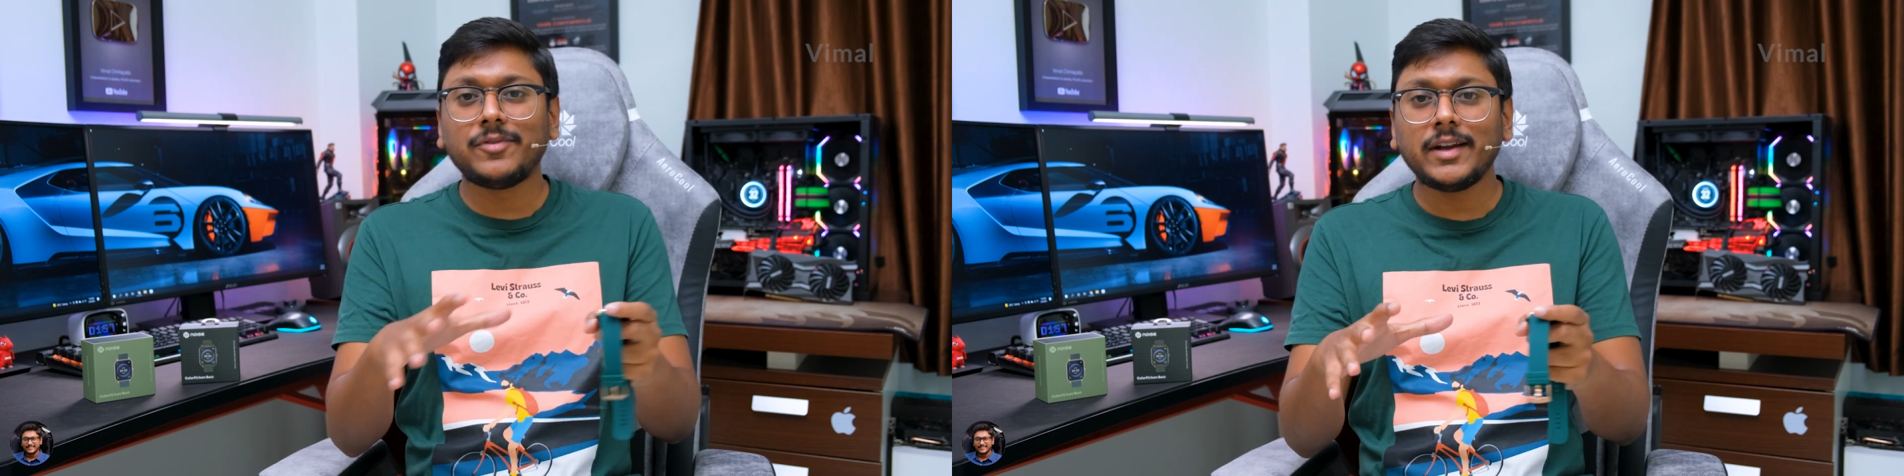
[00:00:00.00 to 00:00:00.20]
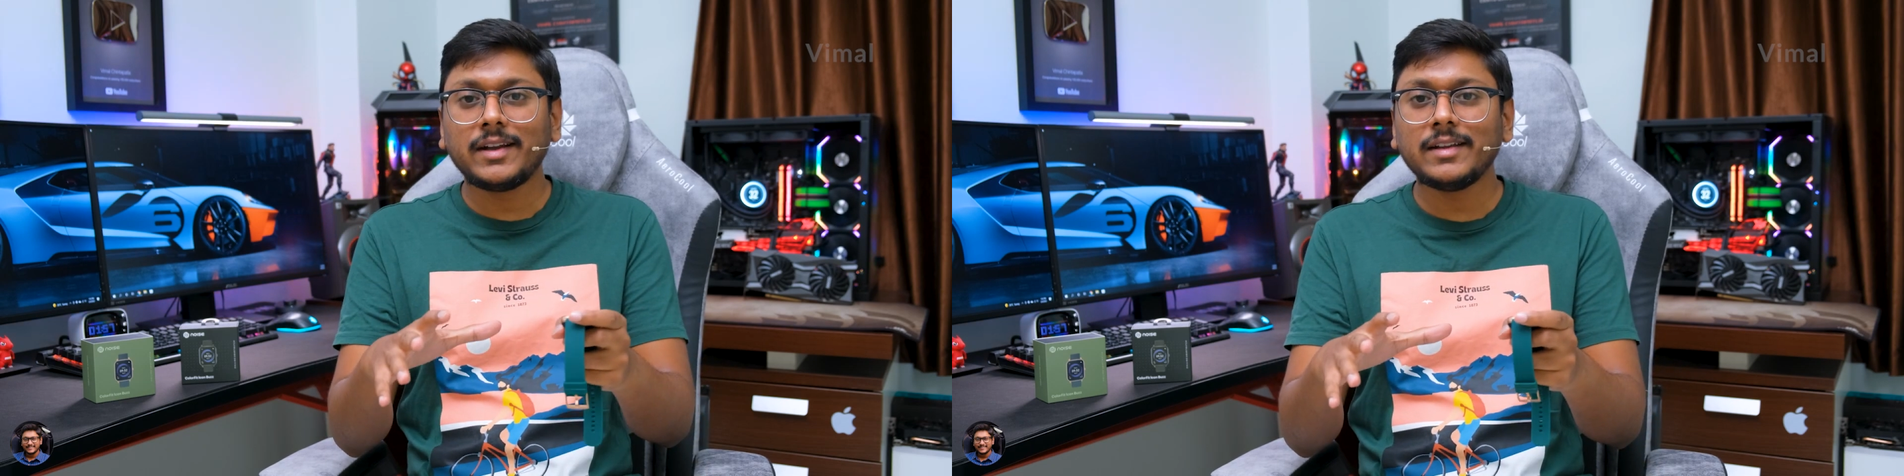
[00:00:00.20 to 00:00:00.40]

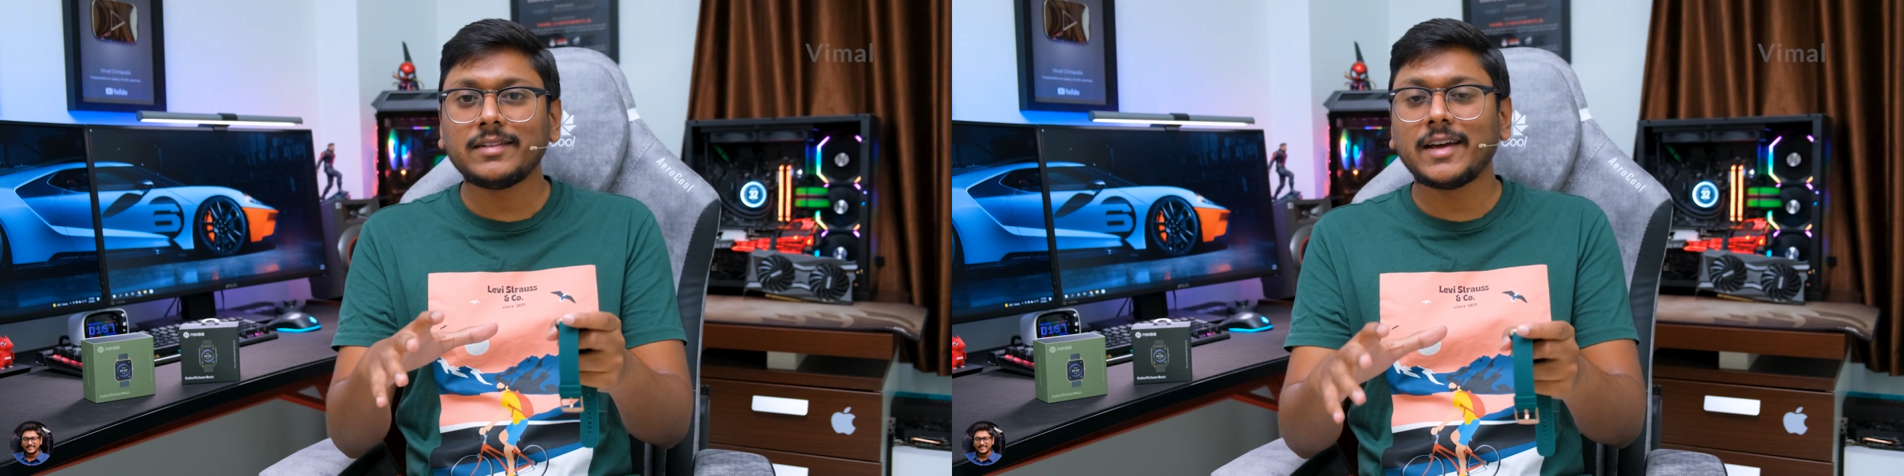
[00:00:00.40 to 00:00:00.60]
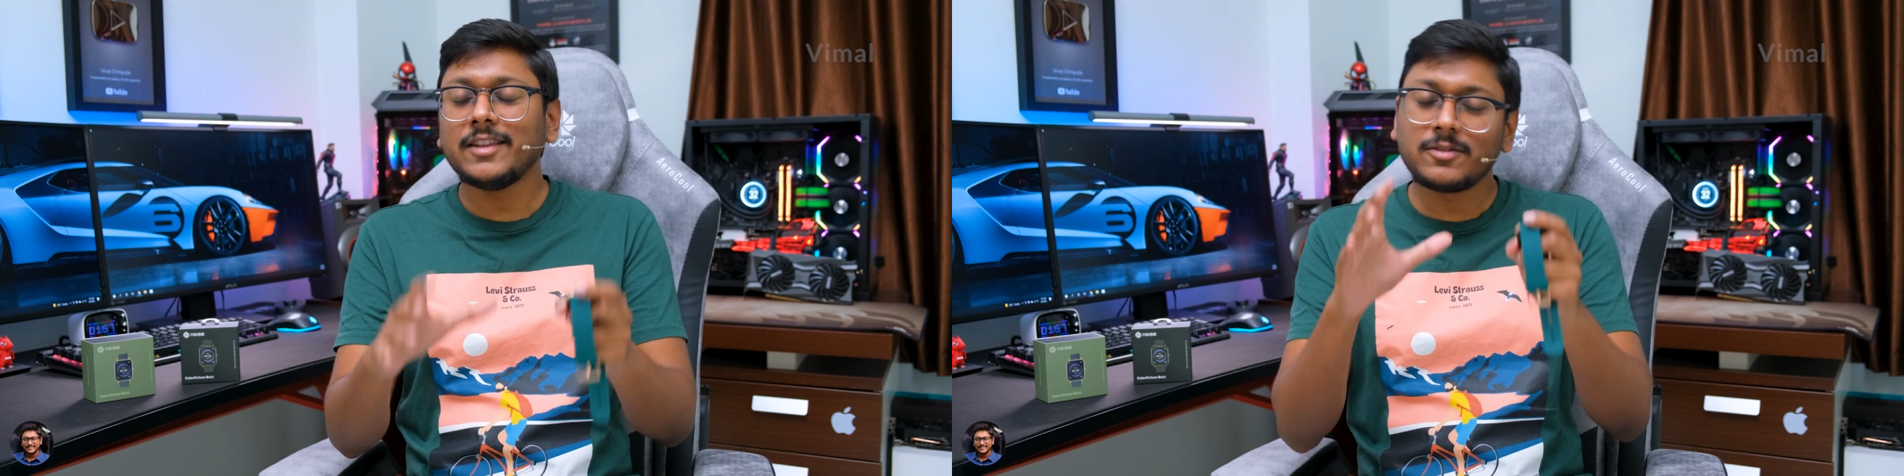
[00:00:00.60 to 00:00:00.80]

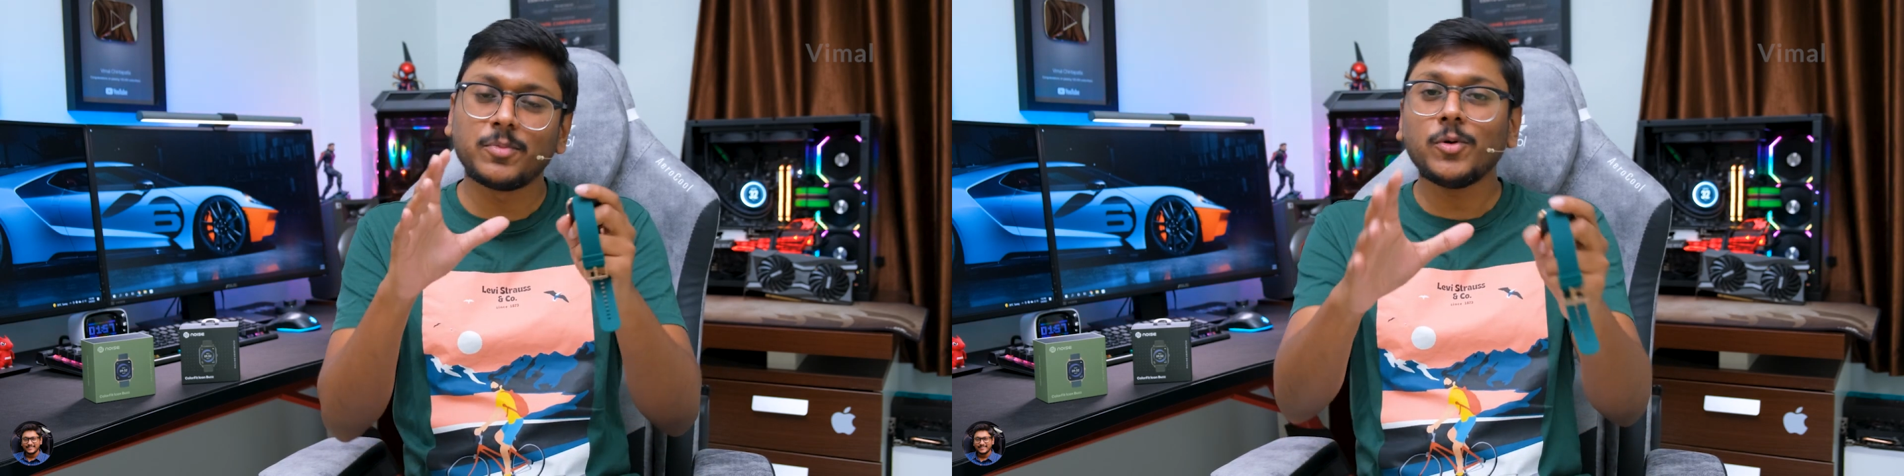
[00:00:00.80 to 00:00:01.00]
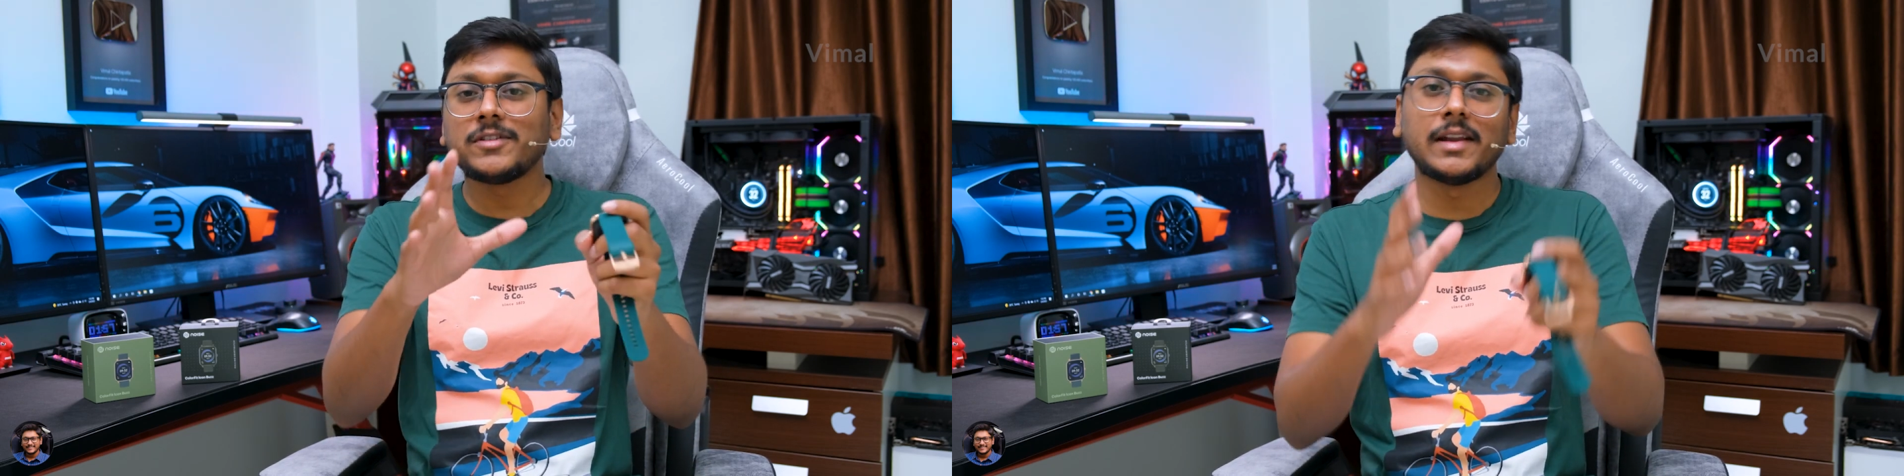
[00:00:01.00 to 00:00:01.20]
fitness and the
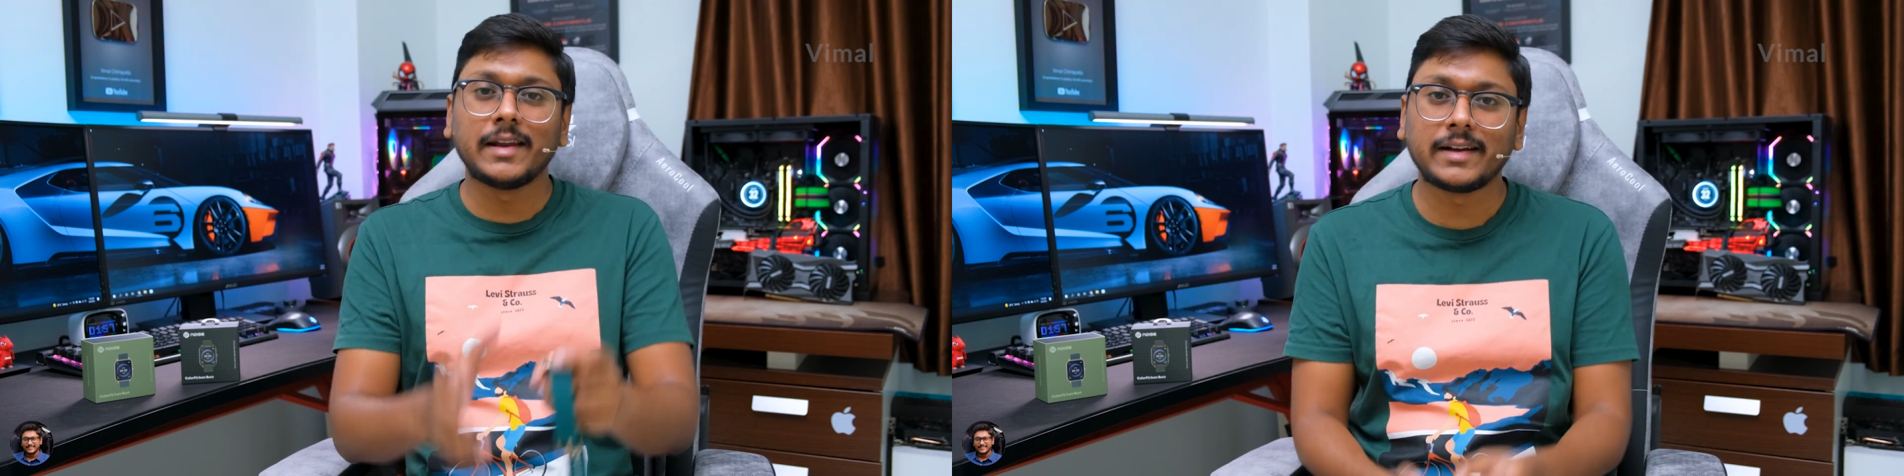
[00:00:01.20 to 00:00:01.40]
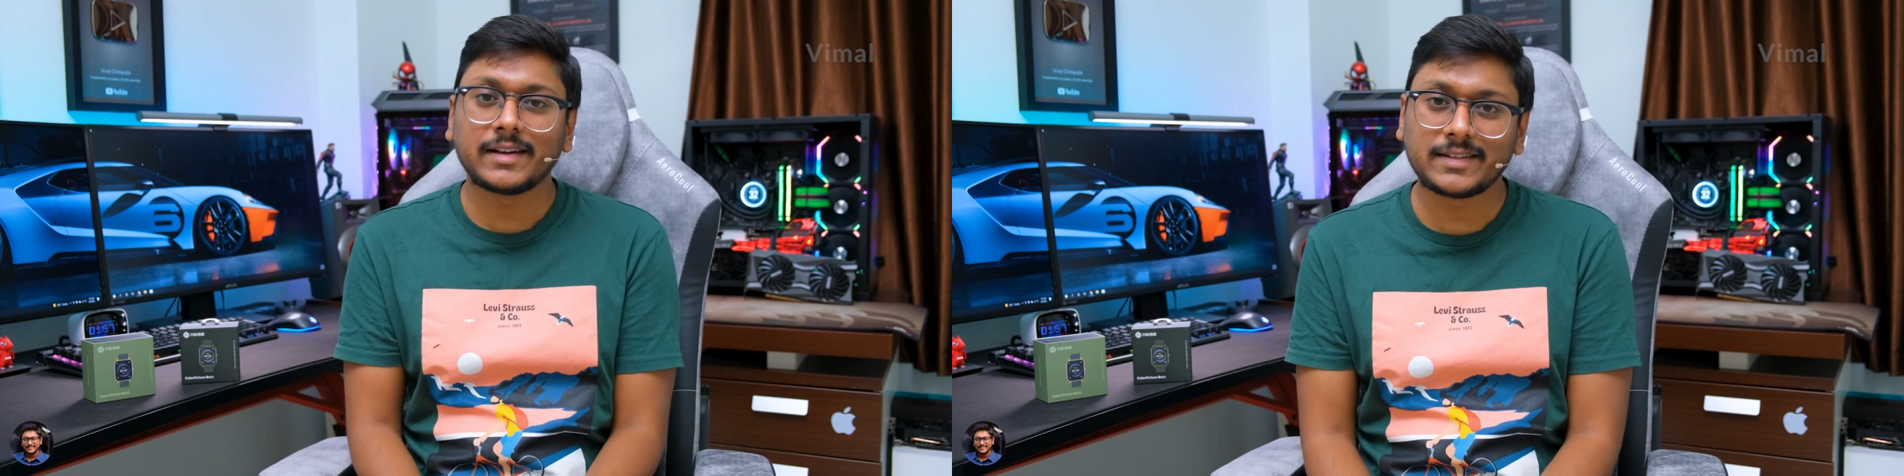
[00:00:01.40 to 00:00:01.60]
sports
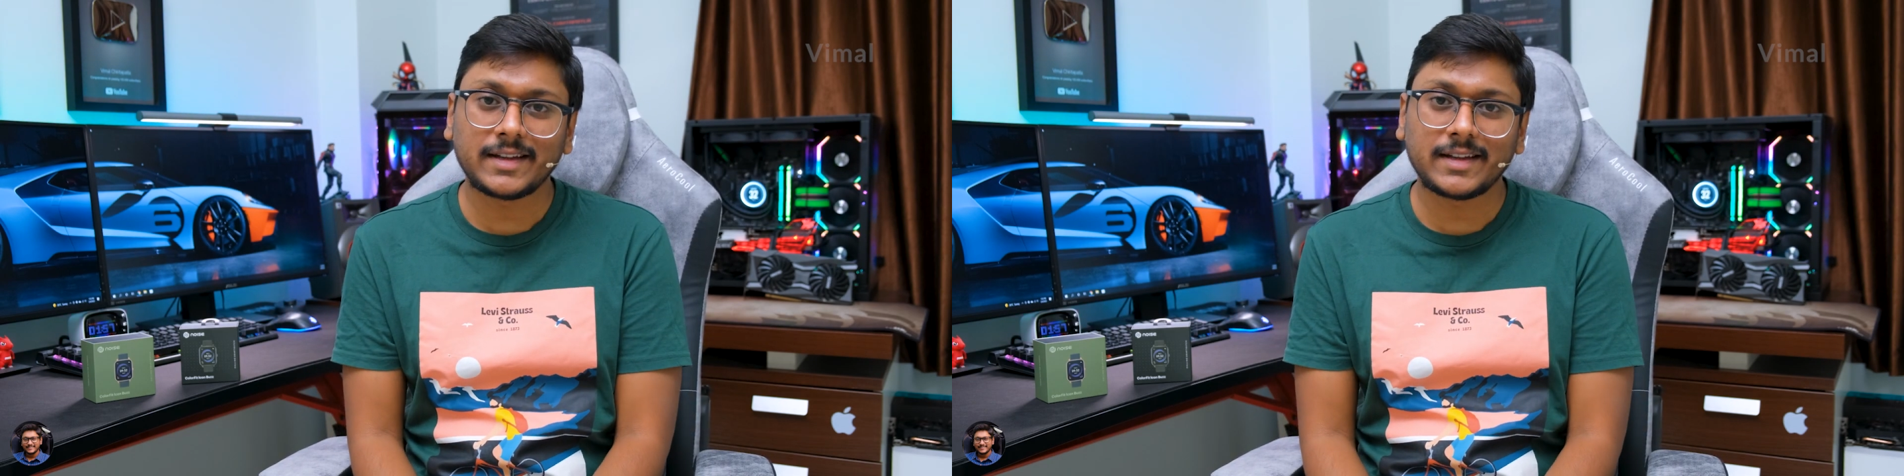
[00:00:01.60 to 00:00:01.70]
related